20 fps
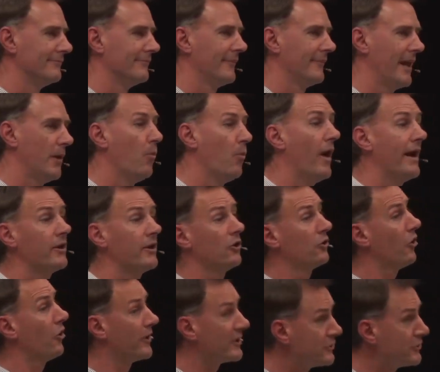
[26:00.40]
And waiting on
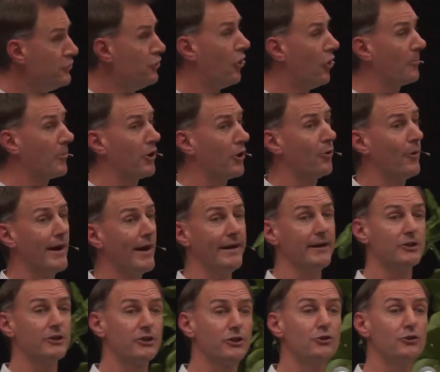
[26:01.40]
God is not, by the way, an
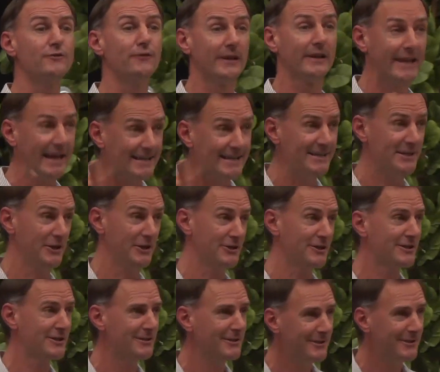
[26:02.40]
excuse for
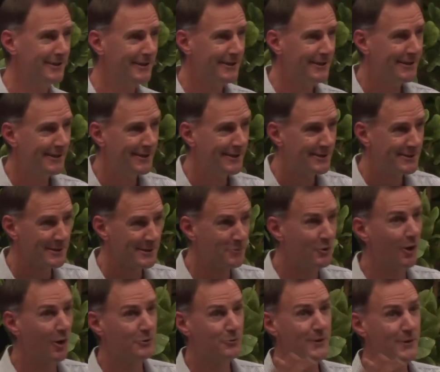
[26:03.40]
laziness.
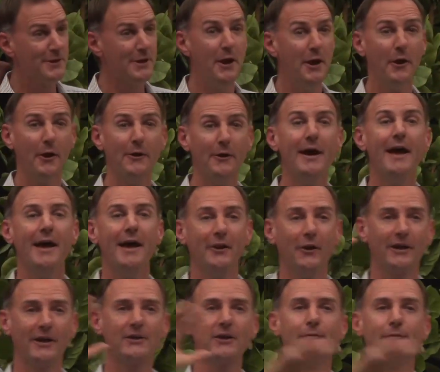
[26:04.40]
Sometimes we, you know,
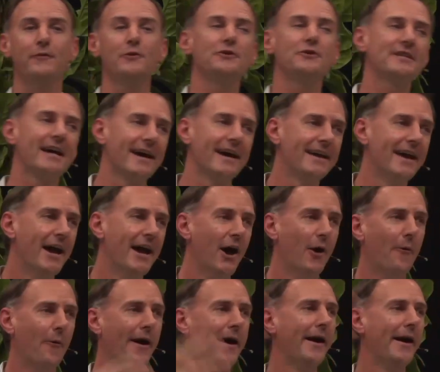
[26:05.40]
like if you say,
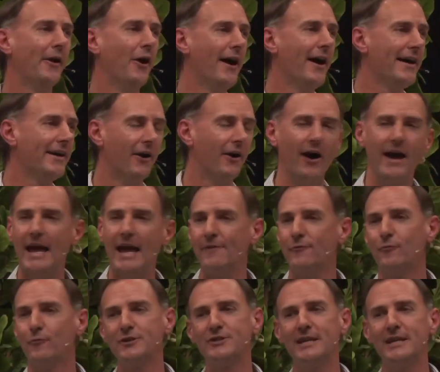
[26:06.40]
well, I
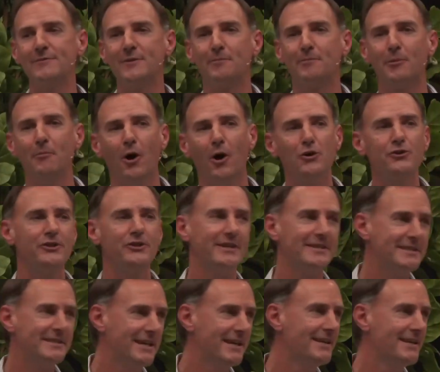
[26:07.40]
haven't received a promotion in
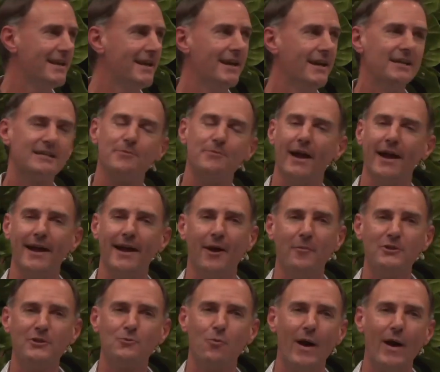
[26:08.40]
10 years, but hey, I'm
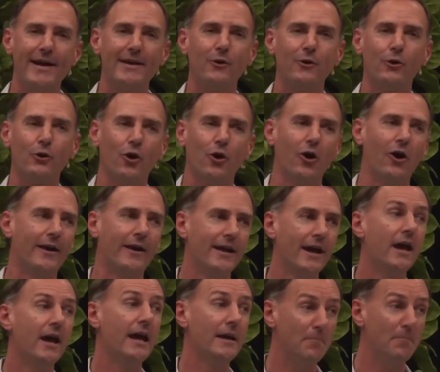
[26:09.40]
just waiting on God.
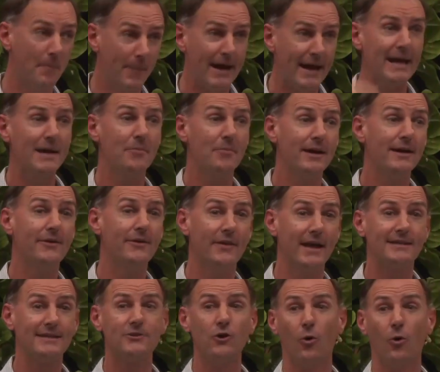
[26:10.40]
It may be that
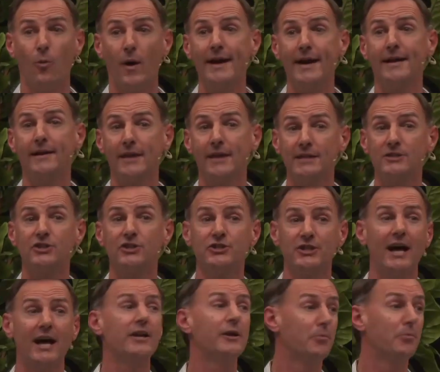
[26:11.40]
that's not waiting, that's just
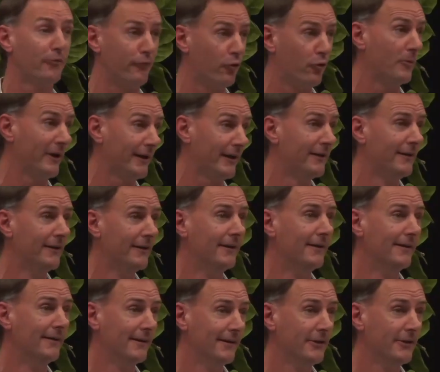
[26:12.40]
underperforming
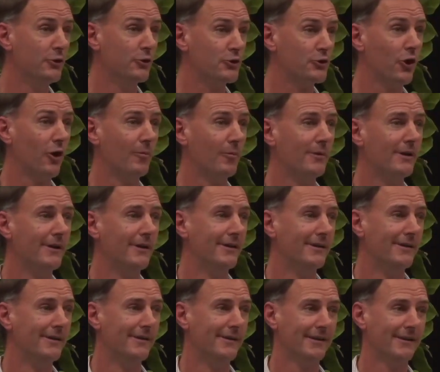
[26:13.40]
in your job.
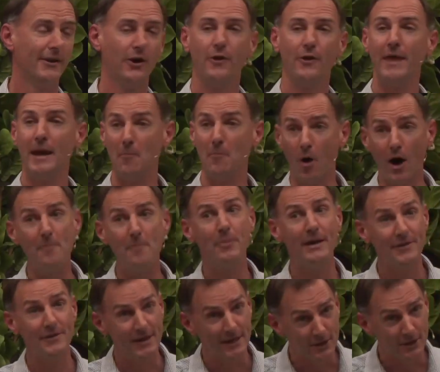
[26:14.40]
You know, that might
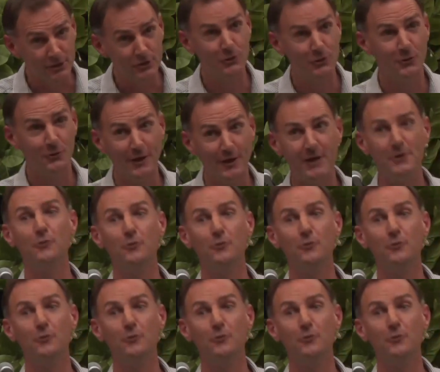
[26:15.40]
be the issue that you're